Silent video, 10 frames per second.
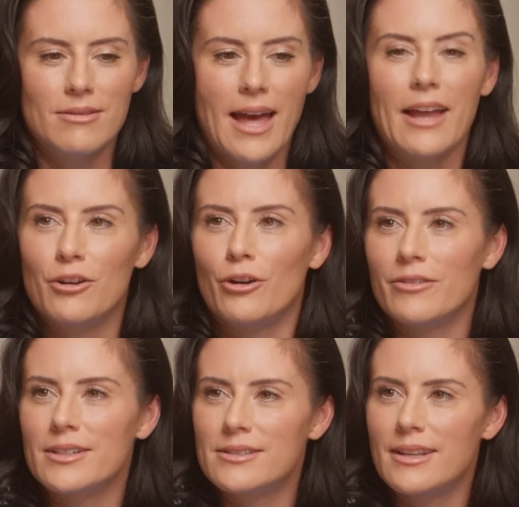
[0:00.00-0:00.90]
that
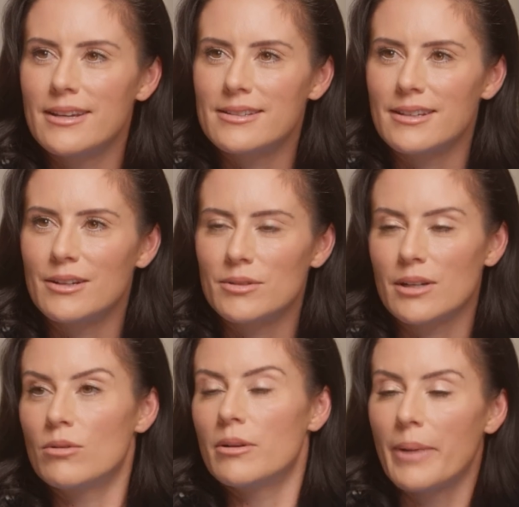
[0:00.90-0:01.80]
nervousness. And he was
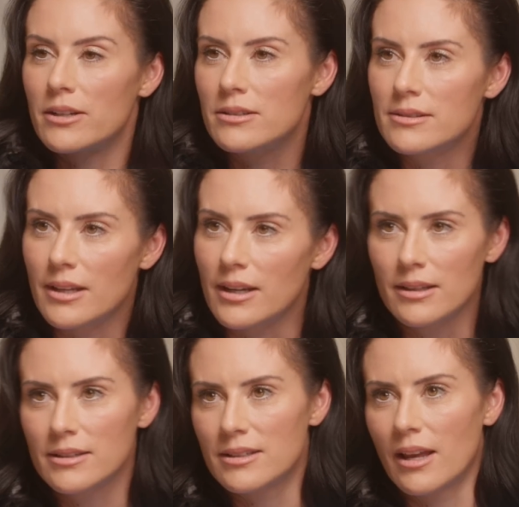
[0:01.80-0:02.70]
like, Well, imagine sitting
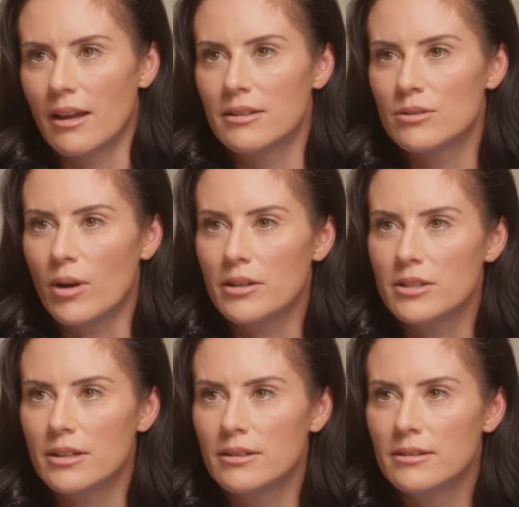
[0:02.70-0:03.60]
in the stands
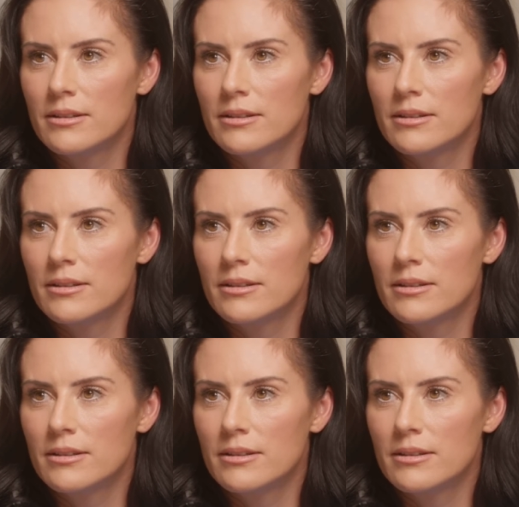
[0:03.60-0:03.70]
watching.